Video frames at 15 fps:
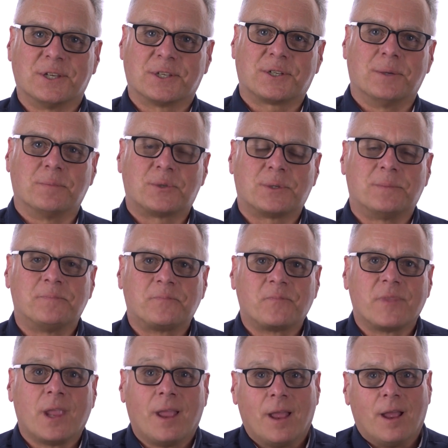Systems.
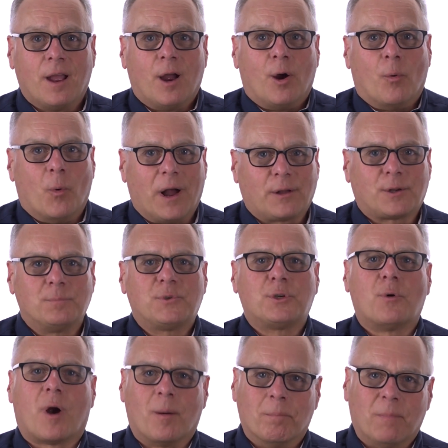Welcome to our